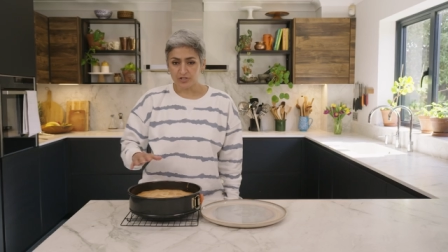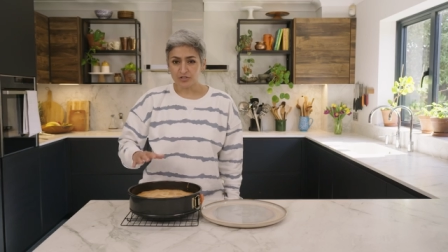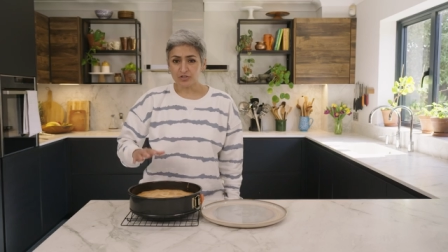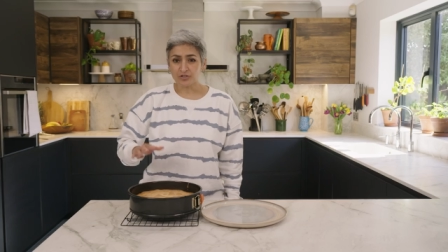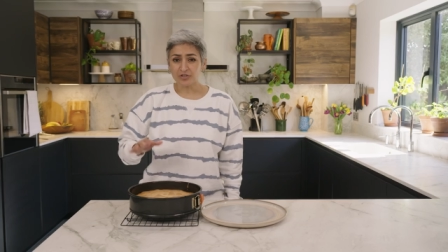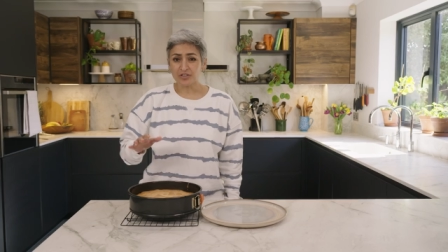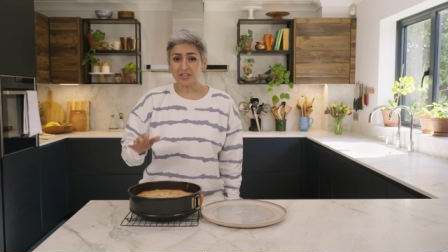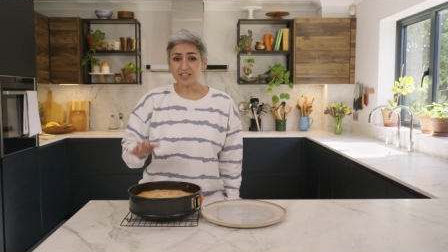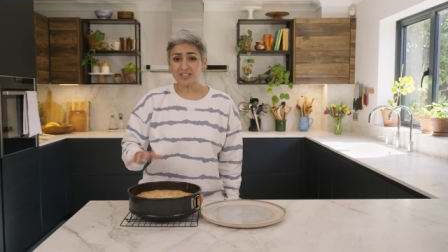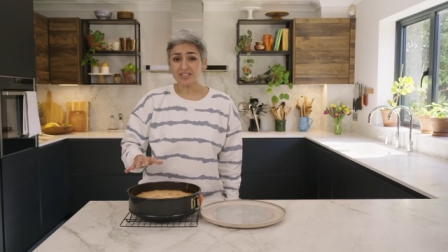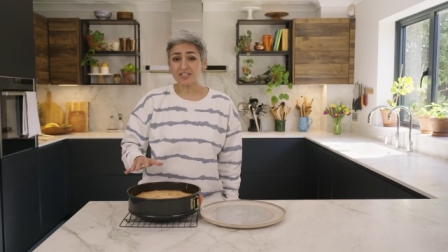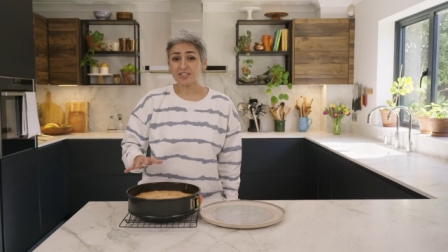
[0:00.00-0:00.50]
So
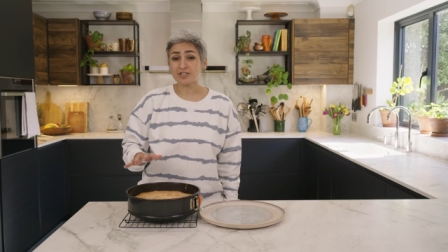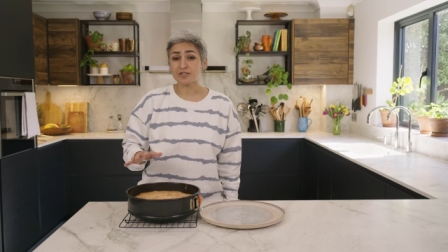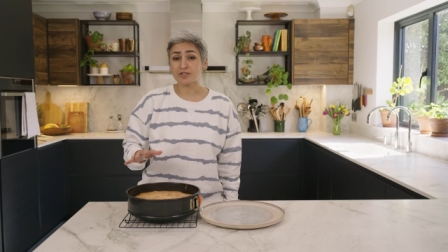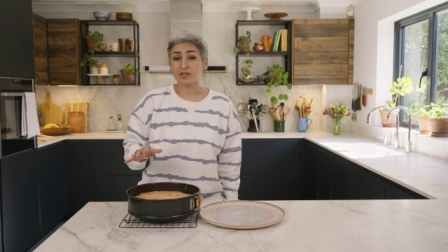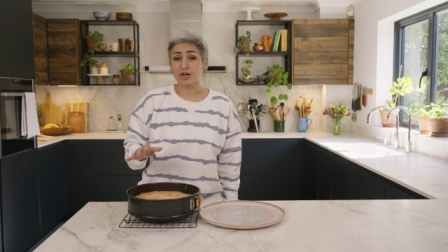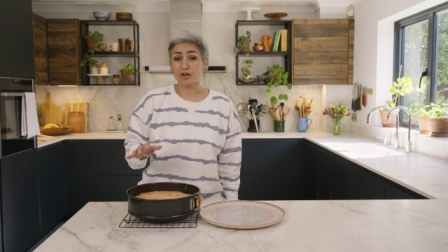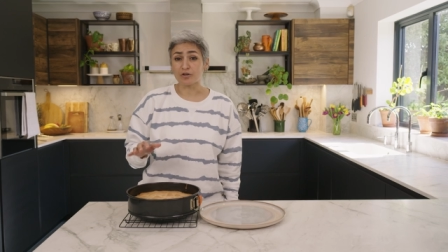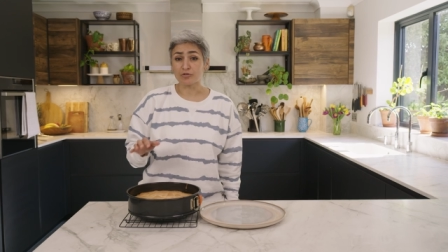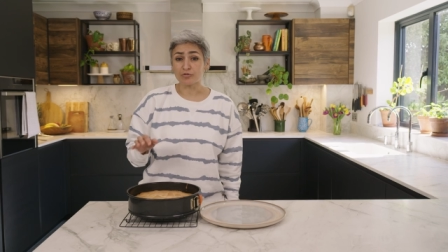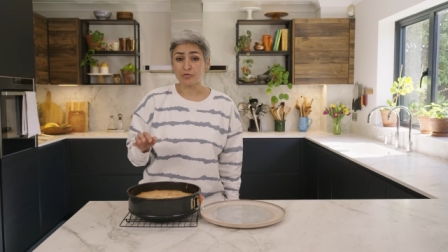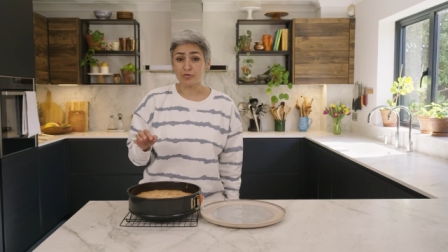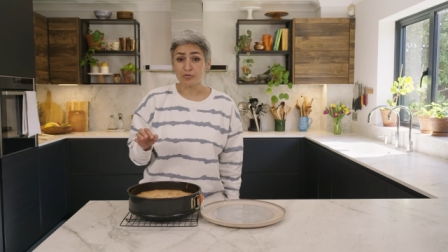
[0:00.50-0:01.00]
this
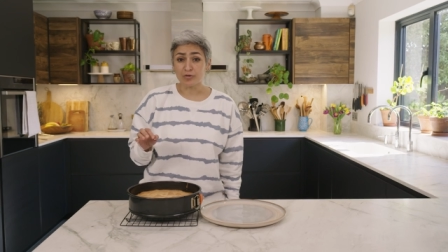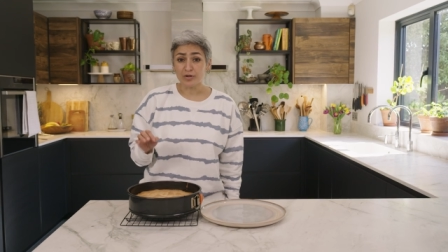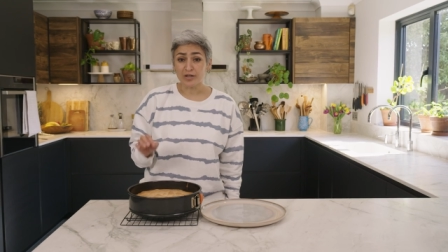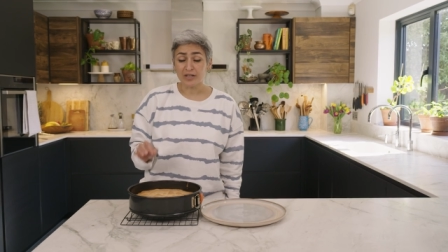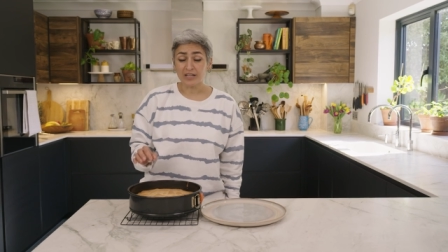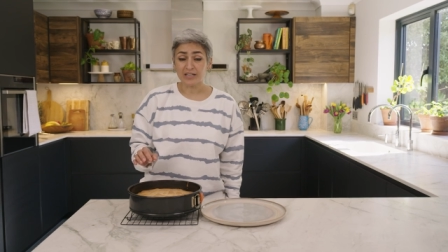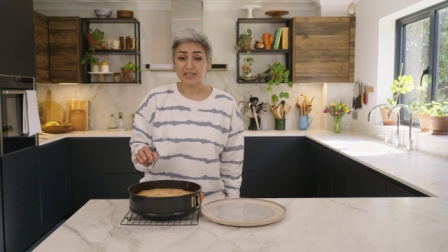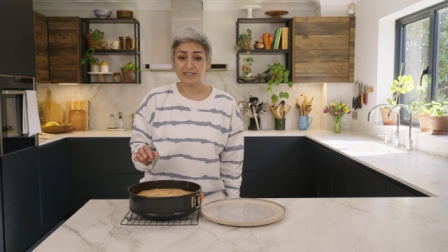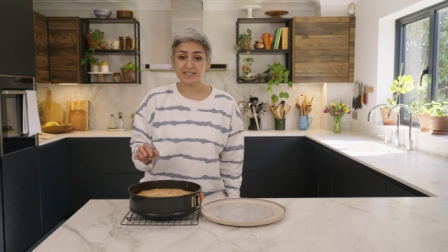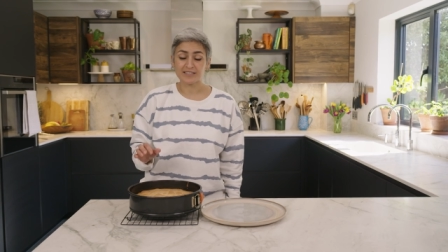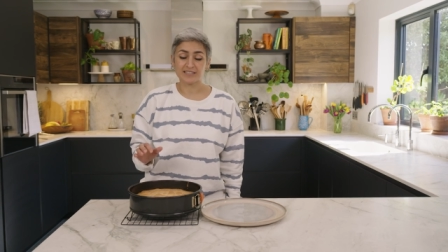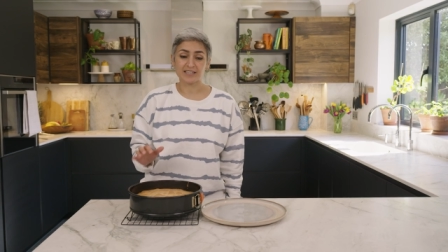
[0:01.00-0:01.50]
is
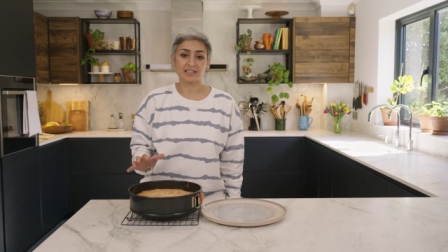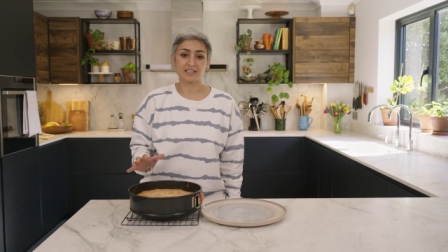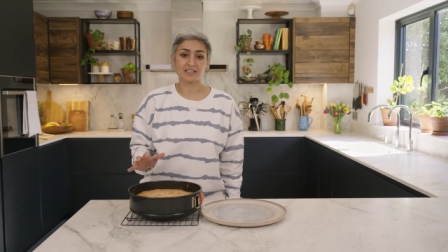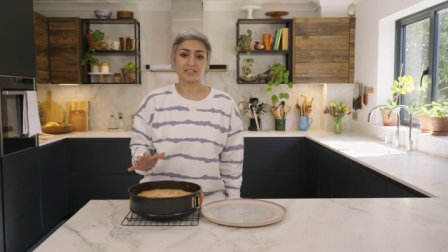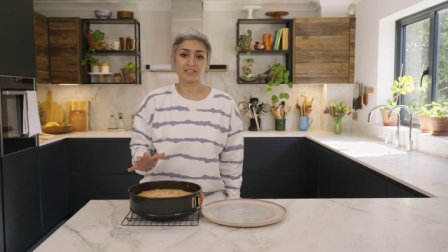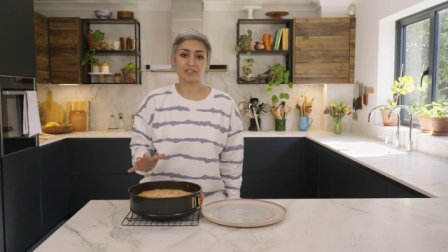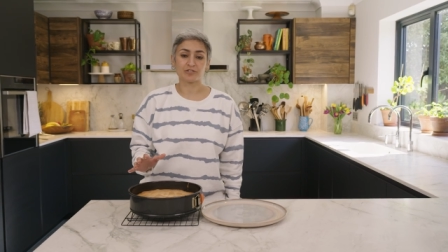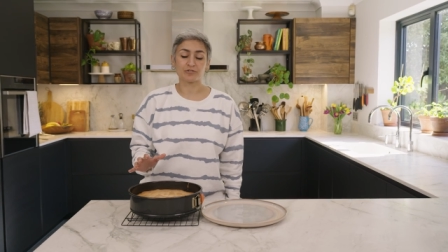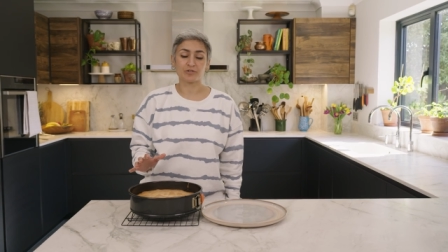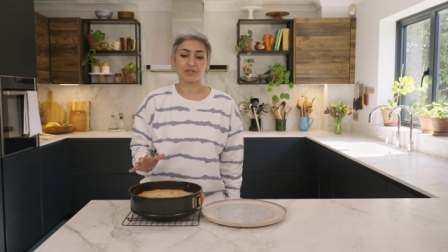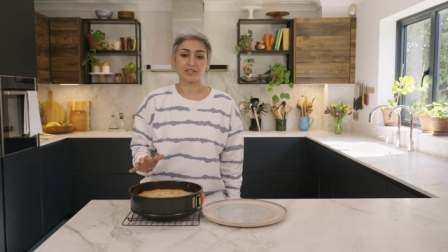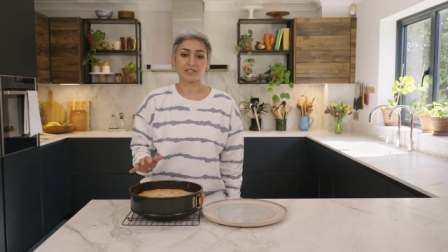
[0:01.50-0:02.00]
really
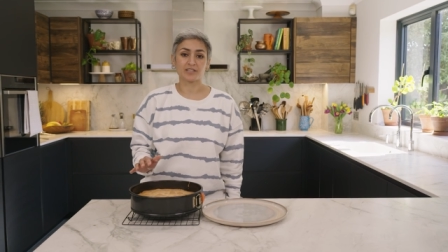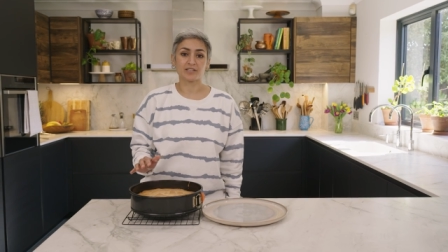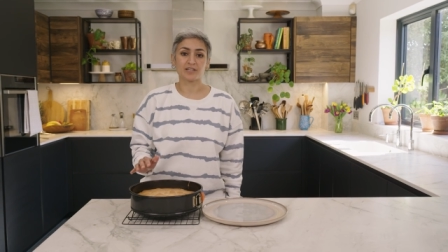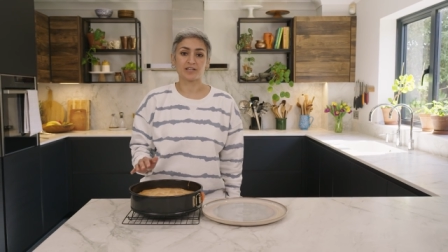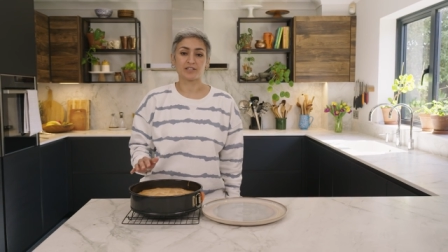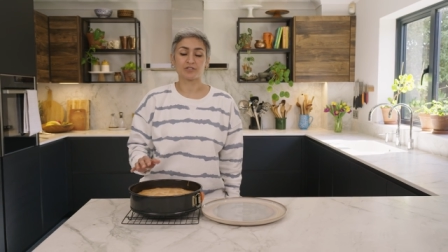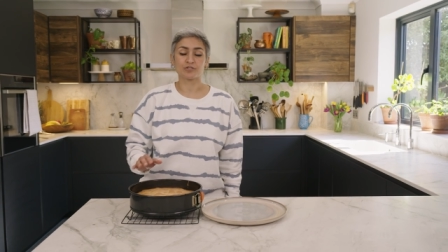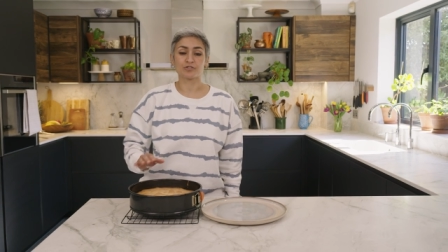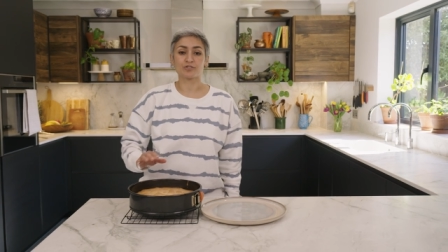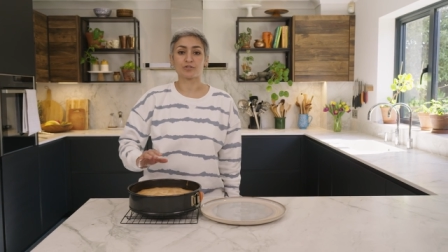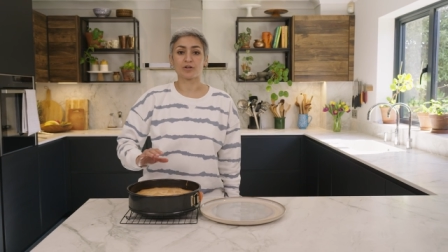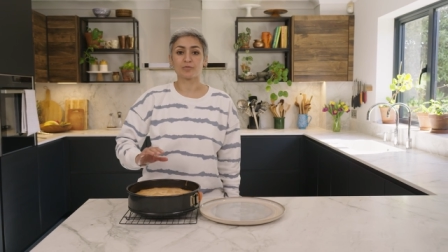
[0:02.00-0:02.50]
delicate right
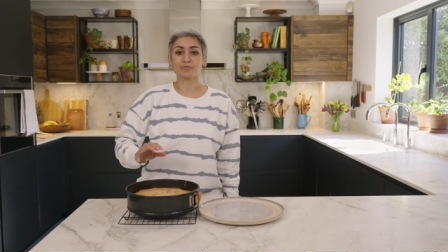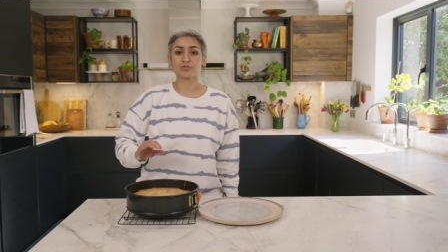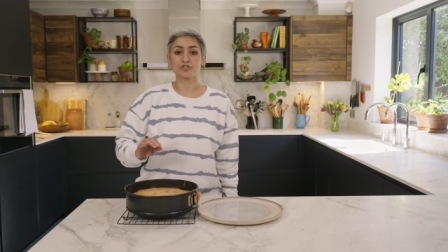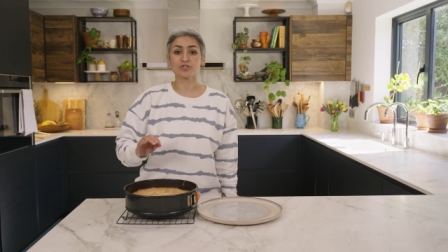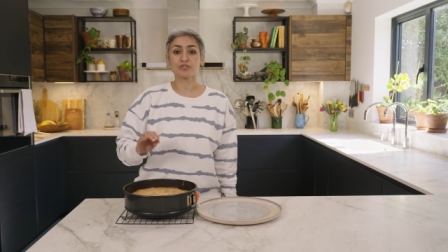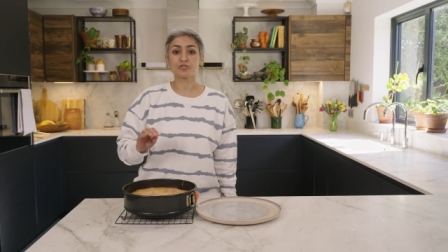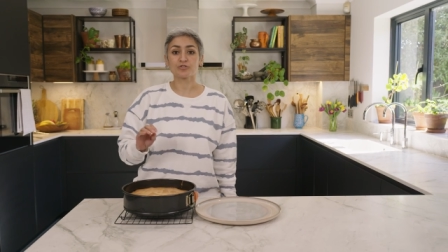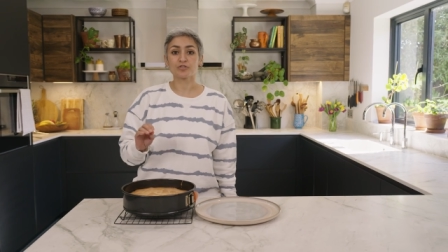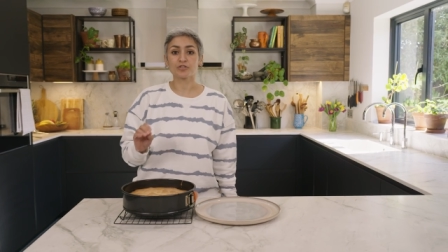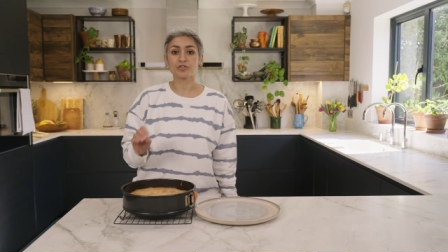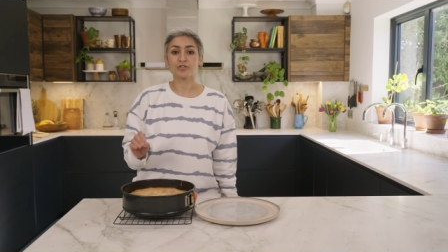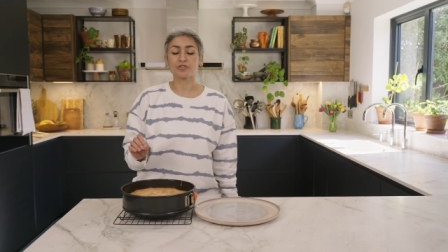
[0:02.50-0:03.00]
now, so I'm
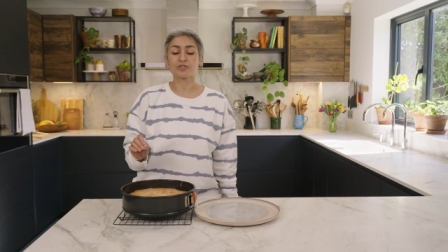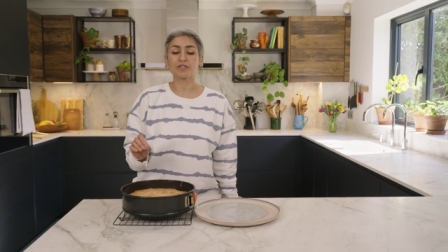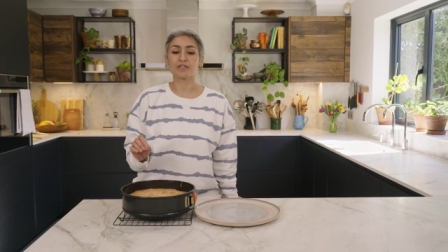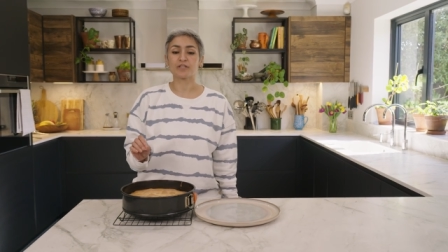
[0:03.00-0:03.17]
just going to